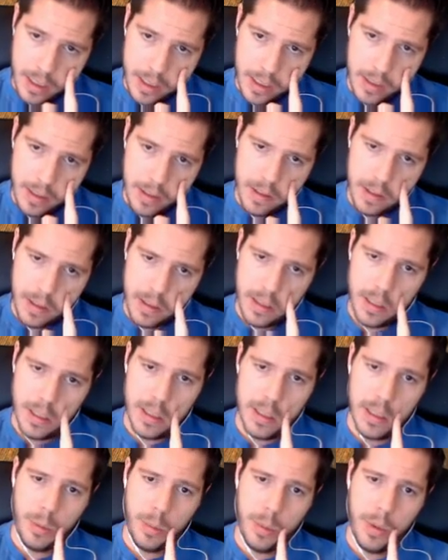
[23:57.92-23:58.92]

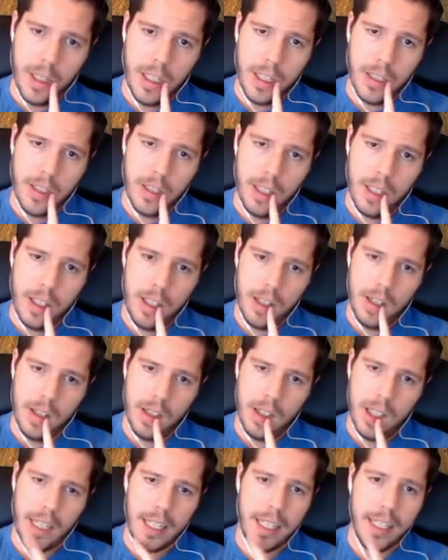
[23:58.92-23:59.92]
Uh, Welder here,
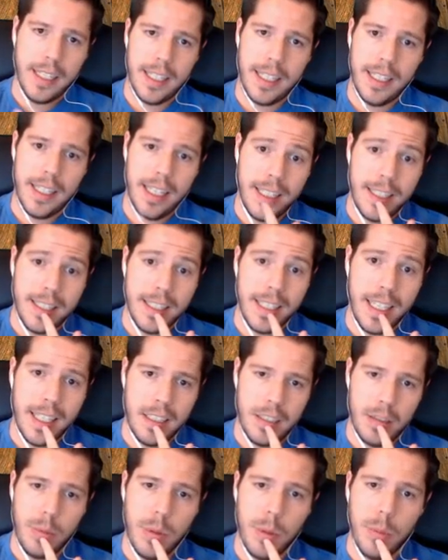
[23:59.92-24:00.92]
like it, it
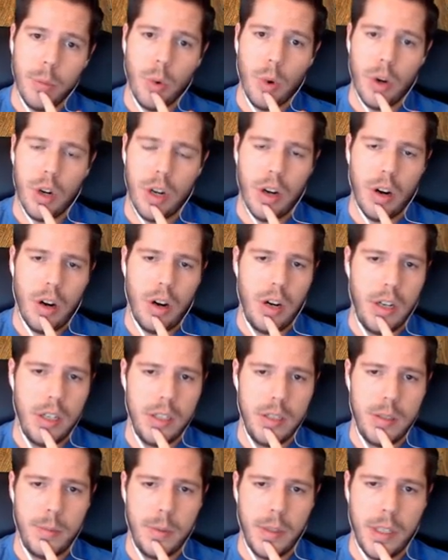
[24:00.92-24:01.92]
nets me more
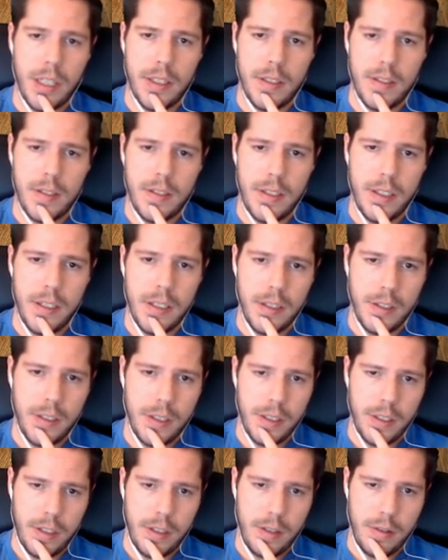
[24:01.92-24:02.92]
cards, but it's still
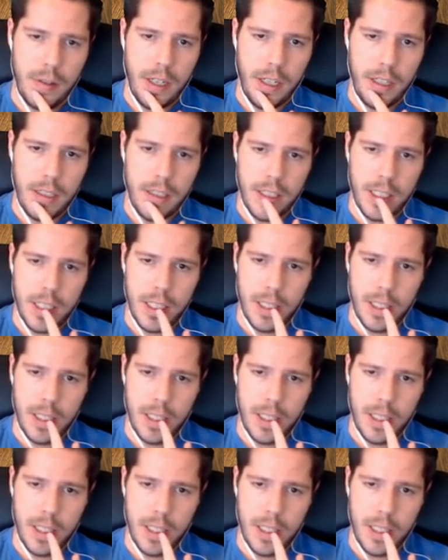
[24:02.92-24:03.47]
not great.